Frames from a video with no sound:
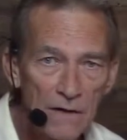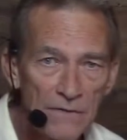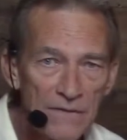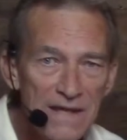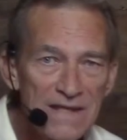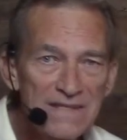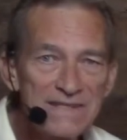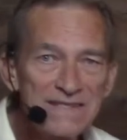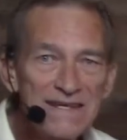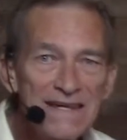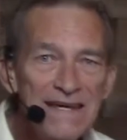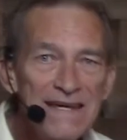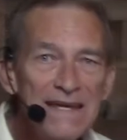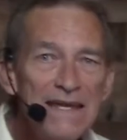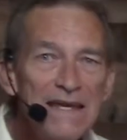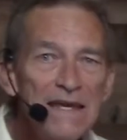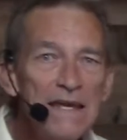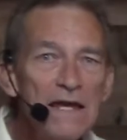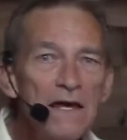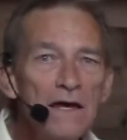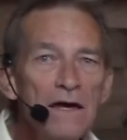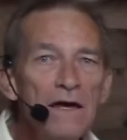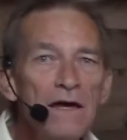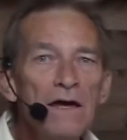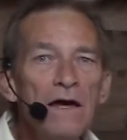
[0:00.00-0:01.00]
That's Yin
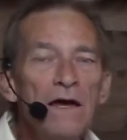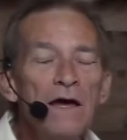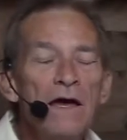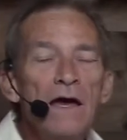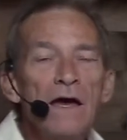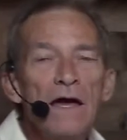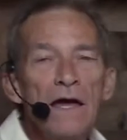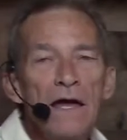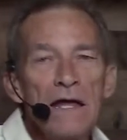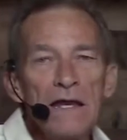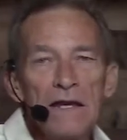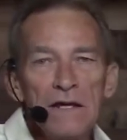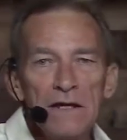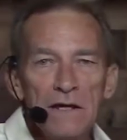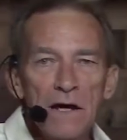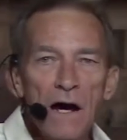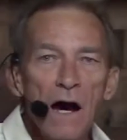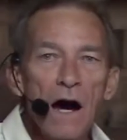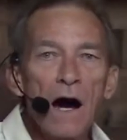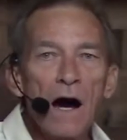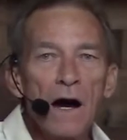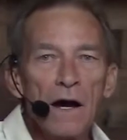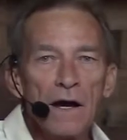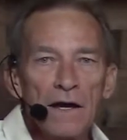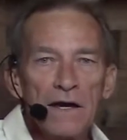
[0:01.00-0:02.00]
and
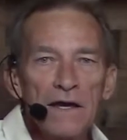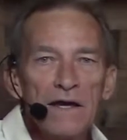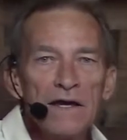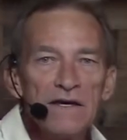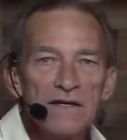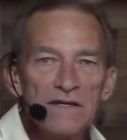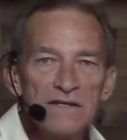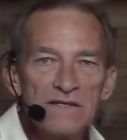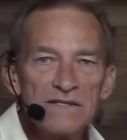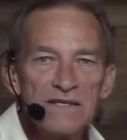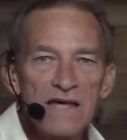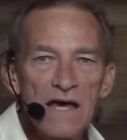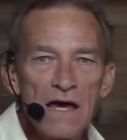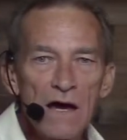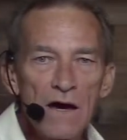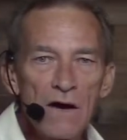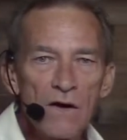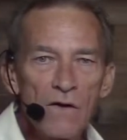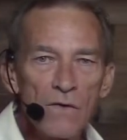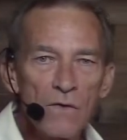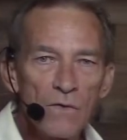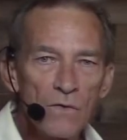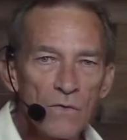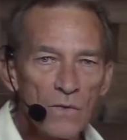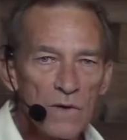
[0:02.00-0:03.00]
Yang is
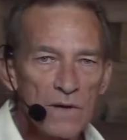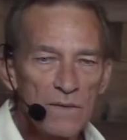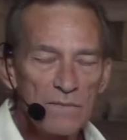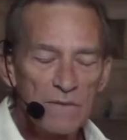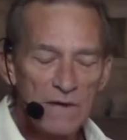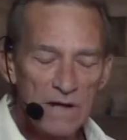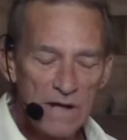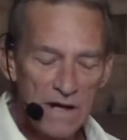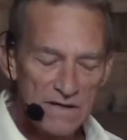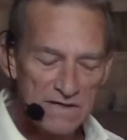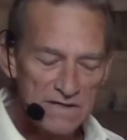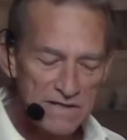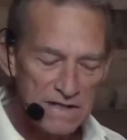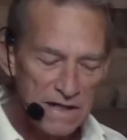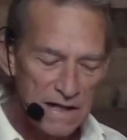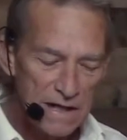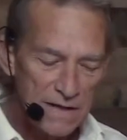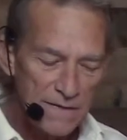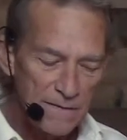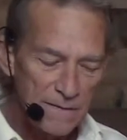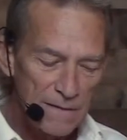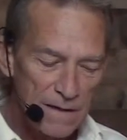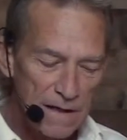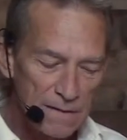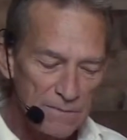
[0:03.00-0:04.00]
how we pronounce it
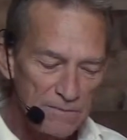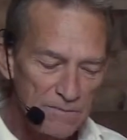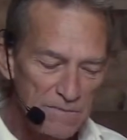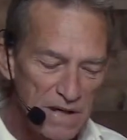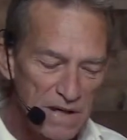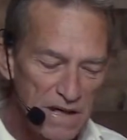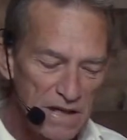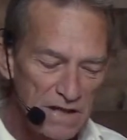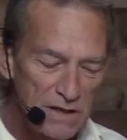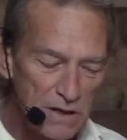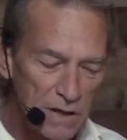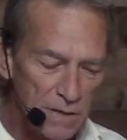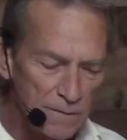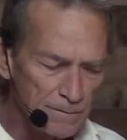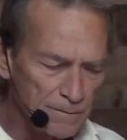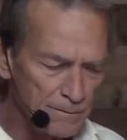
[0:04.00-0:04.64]
in Pinyin.